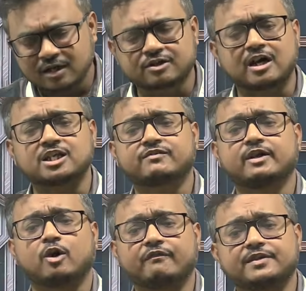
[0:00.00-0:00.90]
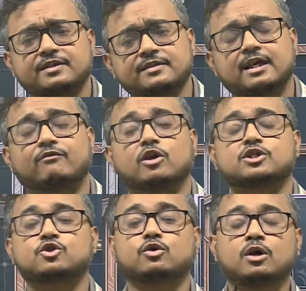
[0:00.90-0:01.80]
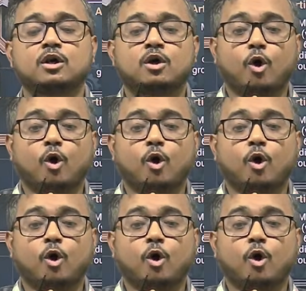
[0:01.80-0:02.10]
transferring officers. They have also,